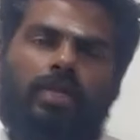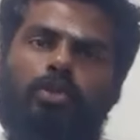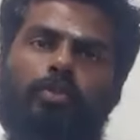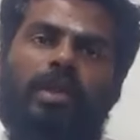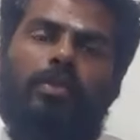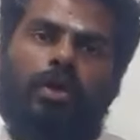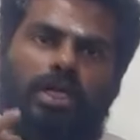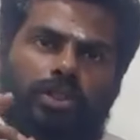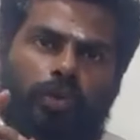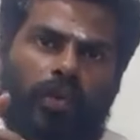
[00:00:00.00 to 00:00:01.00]
the Supreme Court
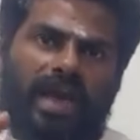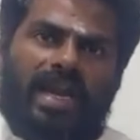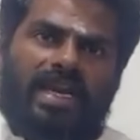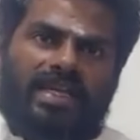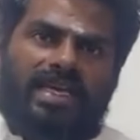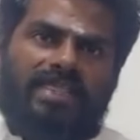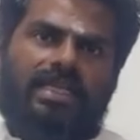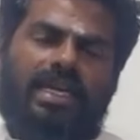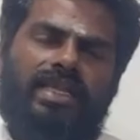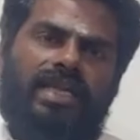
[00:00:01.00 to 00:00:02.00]
has squarely
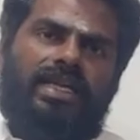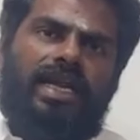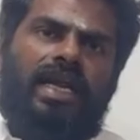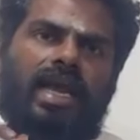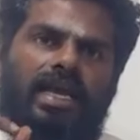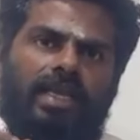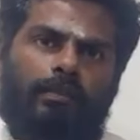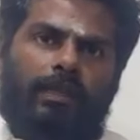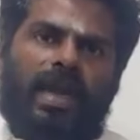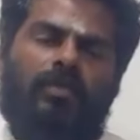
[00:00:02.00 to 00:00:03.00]
rejected the
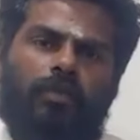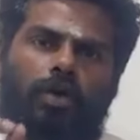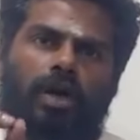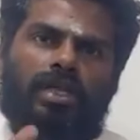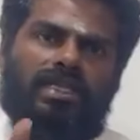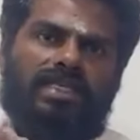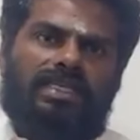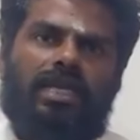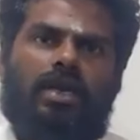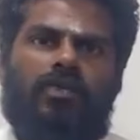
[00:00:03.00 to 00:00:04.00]
bail for all the
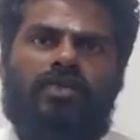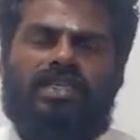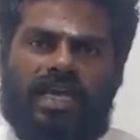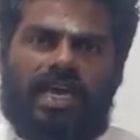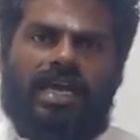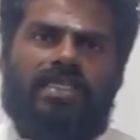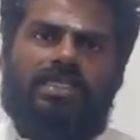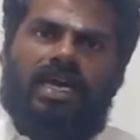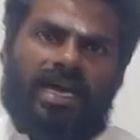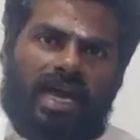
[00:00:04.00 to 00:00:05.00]
16 convicts, saying it's
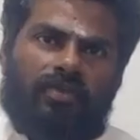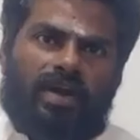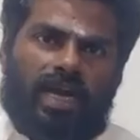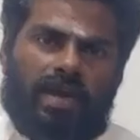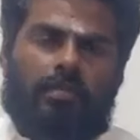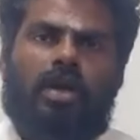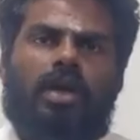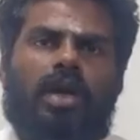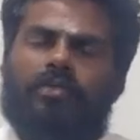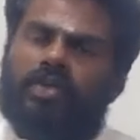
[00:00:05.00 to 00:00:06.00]
a grave crime
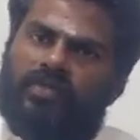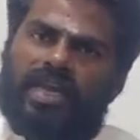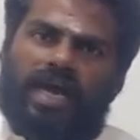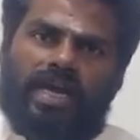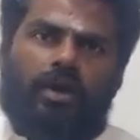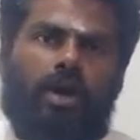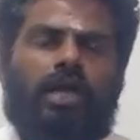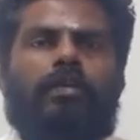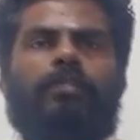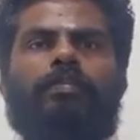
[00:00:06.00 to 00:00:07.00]
of the very high order.